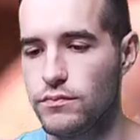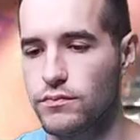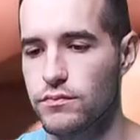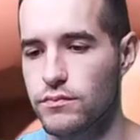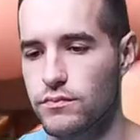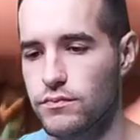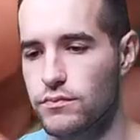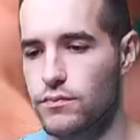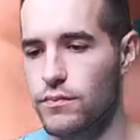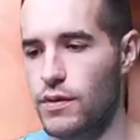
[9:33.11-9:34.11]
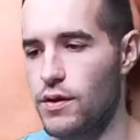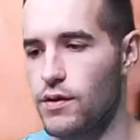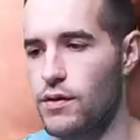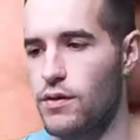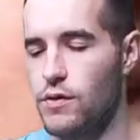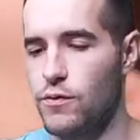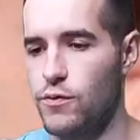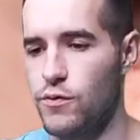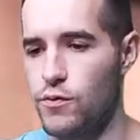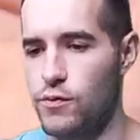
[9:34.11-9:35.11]

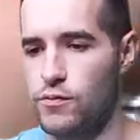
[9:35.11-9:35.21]
(no one is talking)